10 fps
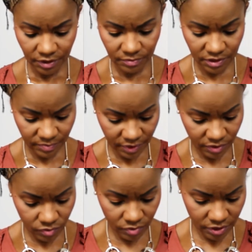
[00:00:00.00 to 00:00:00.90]
I'm simply
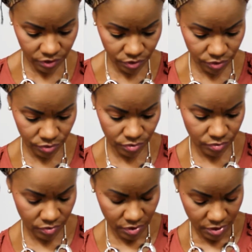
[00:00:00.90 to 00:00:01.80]
going to
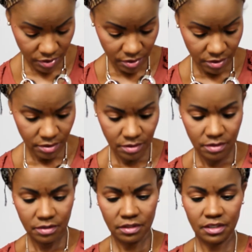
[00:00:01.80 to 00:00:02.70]

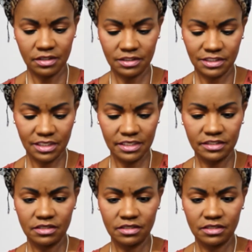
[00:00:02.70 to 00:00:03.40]
cut this lace